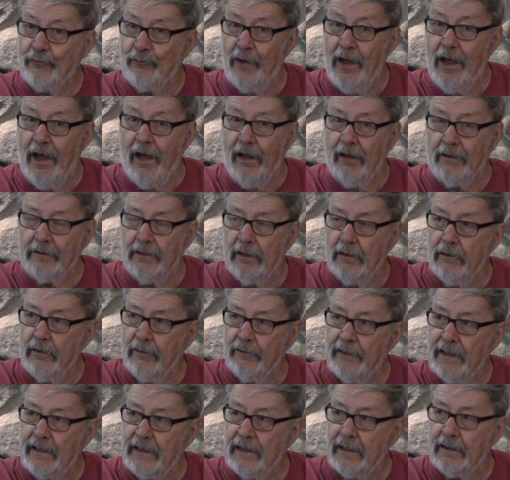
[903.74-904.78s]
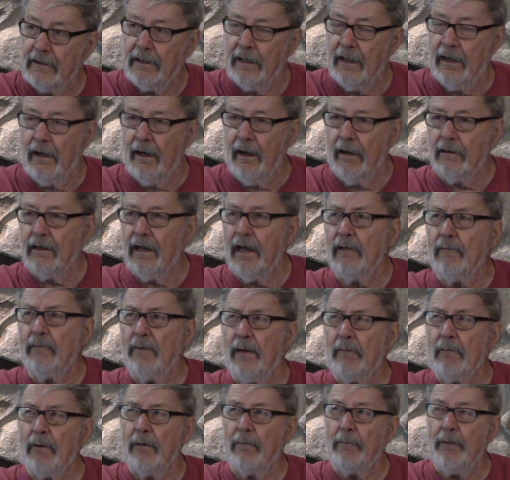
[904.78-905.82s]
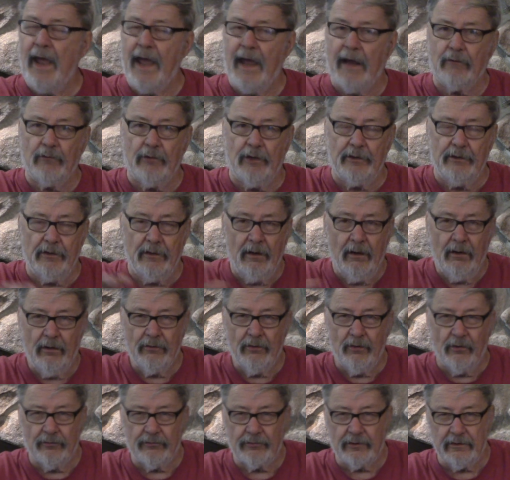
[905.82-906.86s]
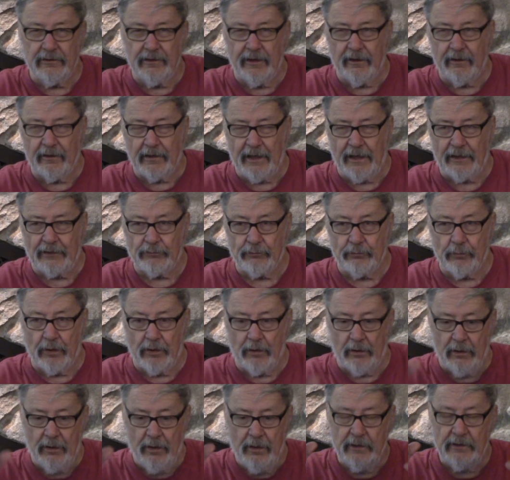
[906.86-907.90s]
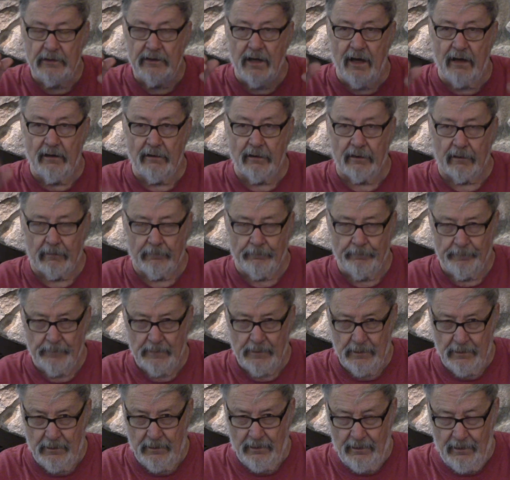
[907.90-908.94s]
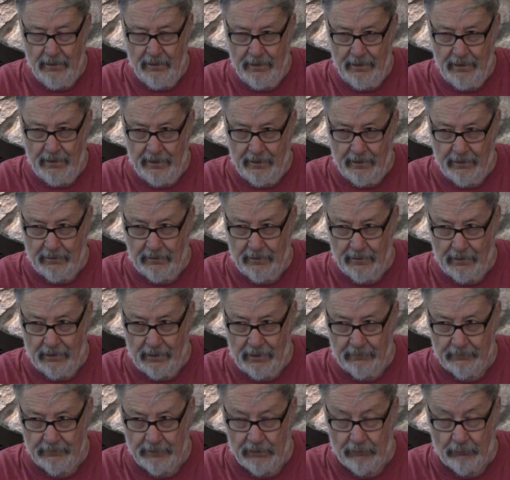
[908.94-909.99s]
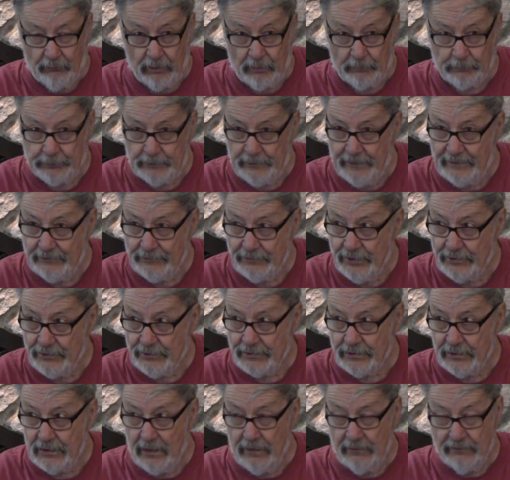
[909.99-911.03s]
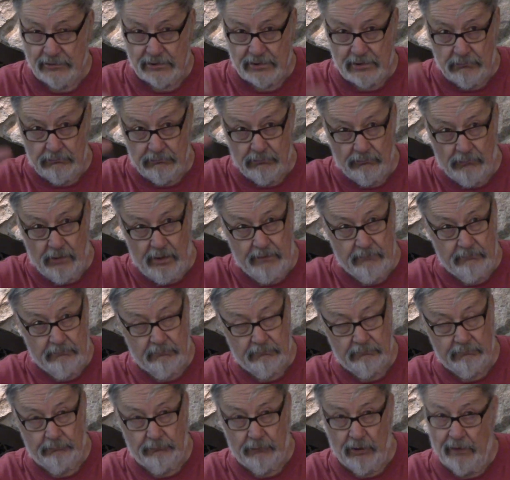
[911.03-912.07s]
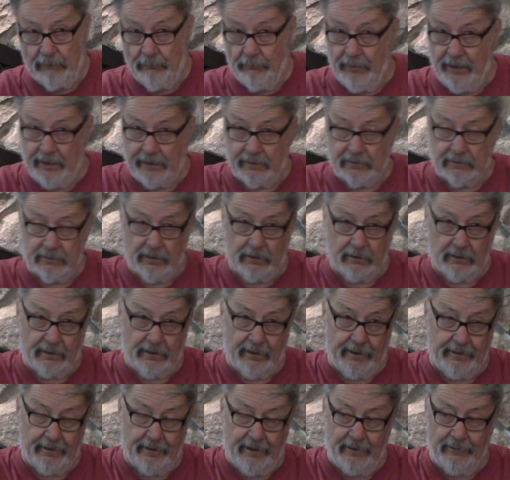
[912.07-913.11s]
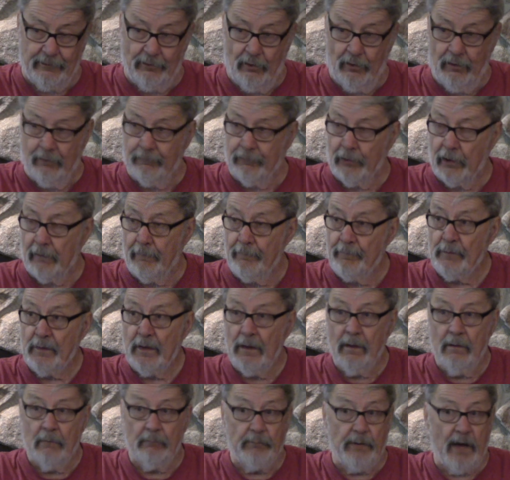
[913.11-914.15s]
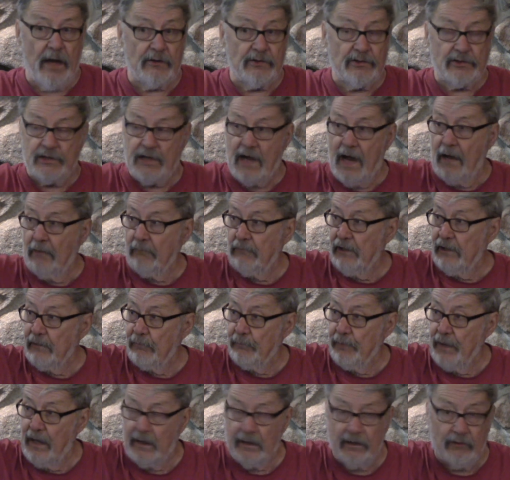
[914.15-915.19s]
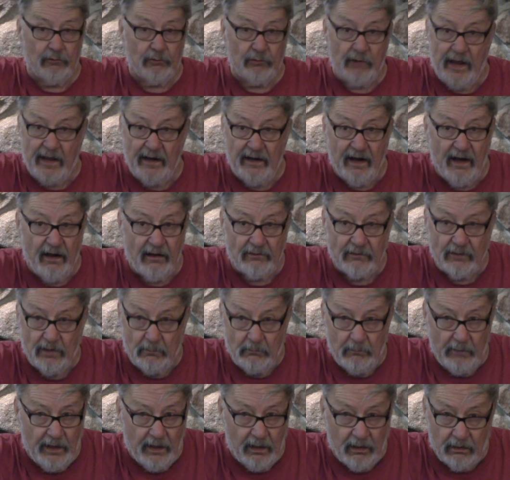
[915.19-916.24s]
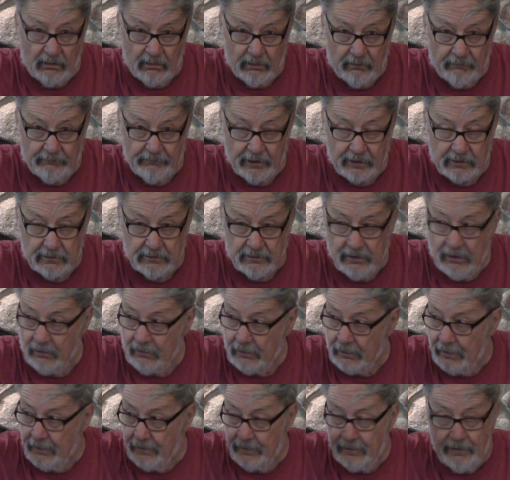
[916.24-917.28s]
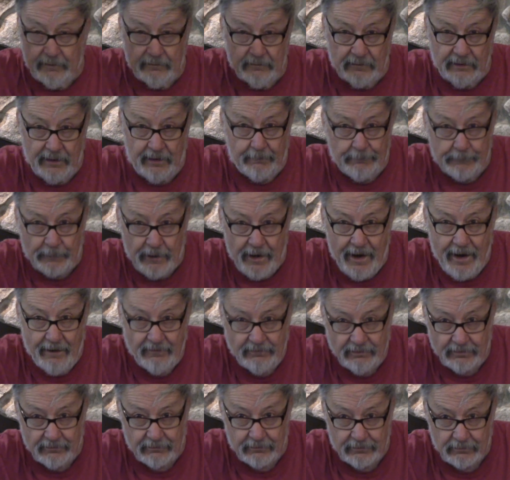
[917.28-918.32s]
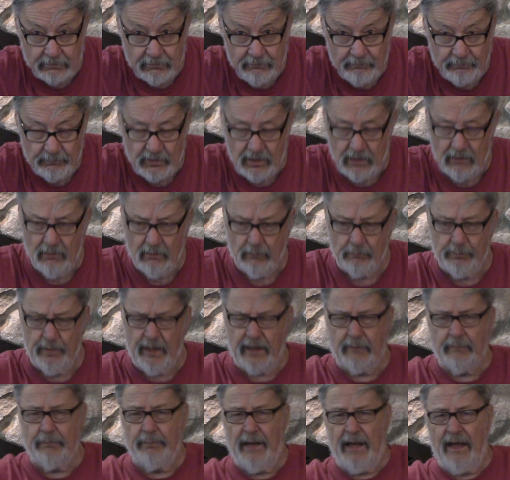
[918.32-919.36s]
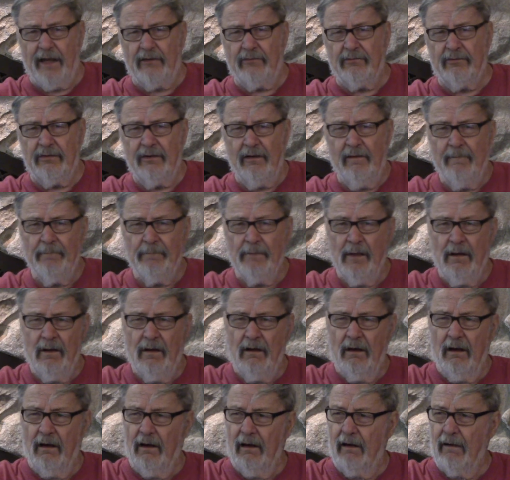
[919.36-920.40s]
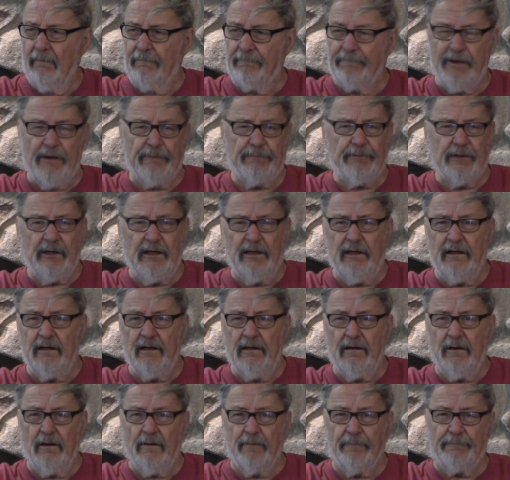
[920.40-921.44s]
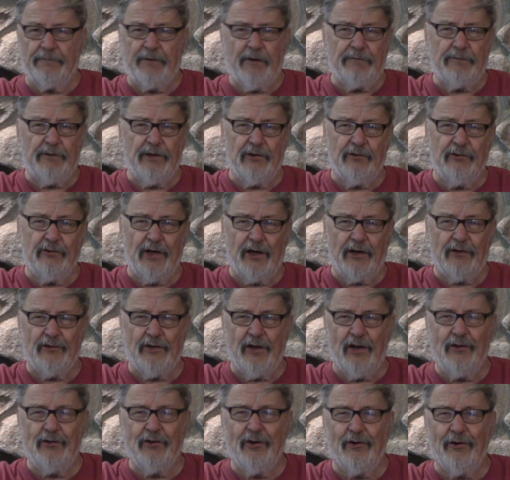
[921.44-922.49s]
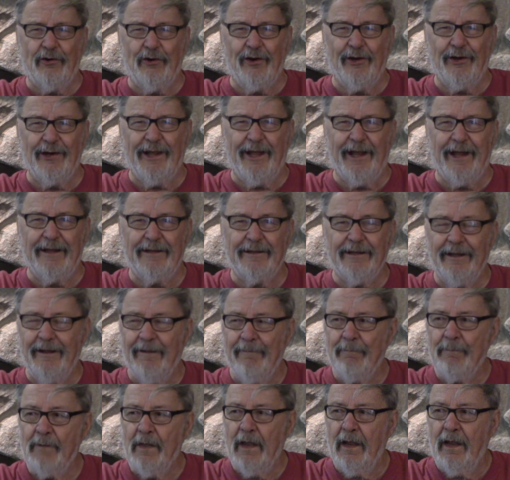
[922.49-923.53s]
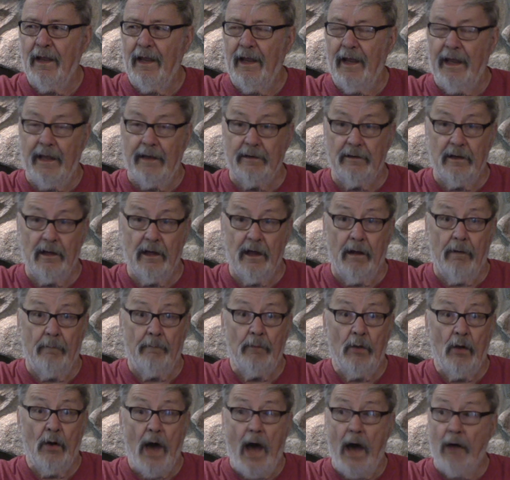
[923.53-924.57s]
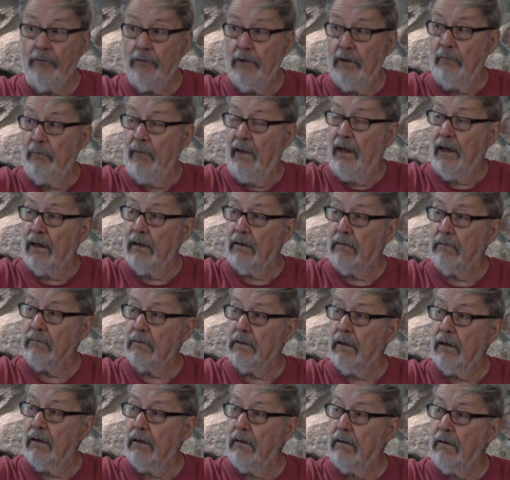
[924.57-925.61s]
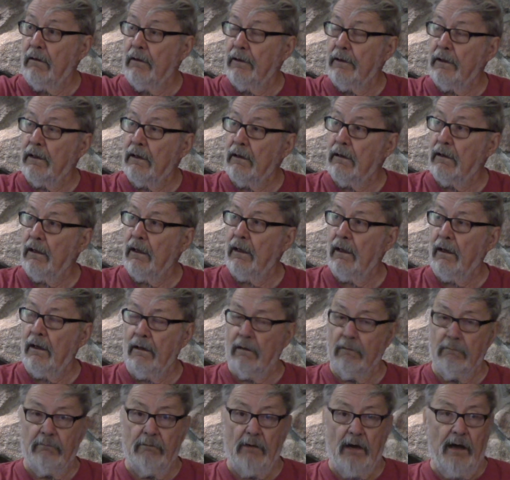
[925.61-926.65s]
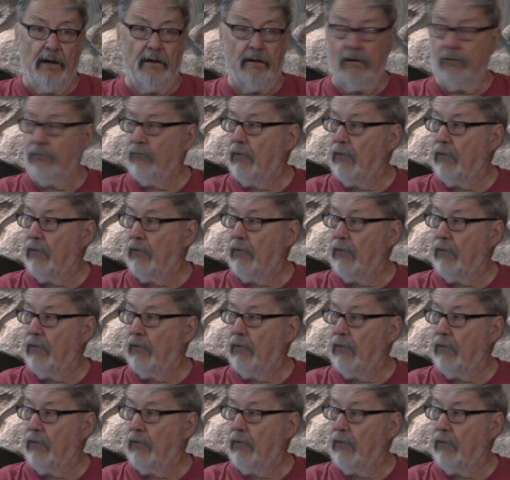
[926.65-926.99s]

well, you know, they can get out. I remember back when those clear cuts were younger, and there were places on one big clear cut I know where bucks commonly bedded right out in the middle of the clear cut in deep grasses. Yeah, big beds, 50 to 56 inches in length, and out in the middle, you know, and a hunter